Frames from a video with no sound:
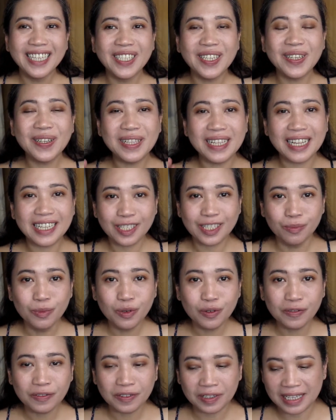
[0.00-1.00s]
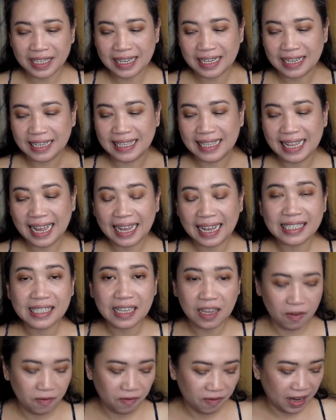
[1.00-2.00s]
so let's move to the last
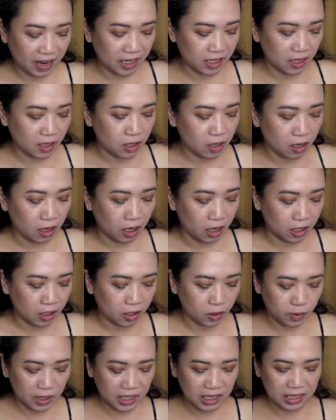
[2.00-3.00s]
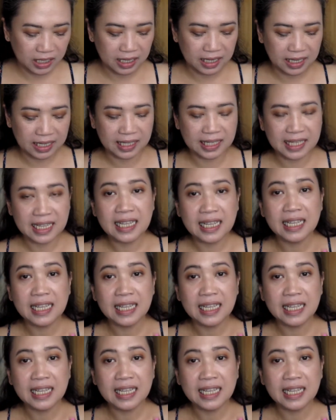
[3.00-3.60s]
and final color, which is